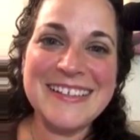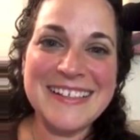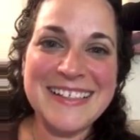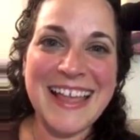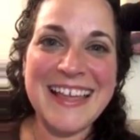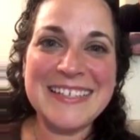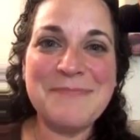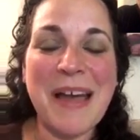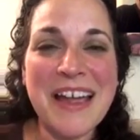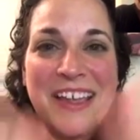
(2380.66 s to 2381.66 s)
Thanks.
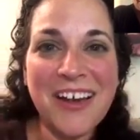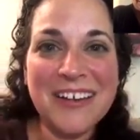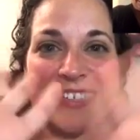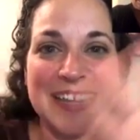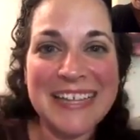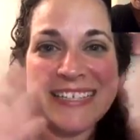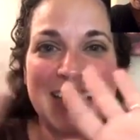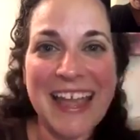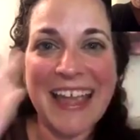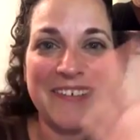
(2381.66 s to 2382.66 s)
Bye, y'all. Stay
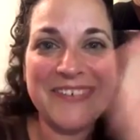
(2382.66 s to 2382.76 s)
safe.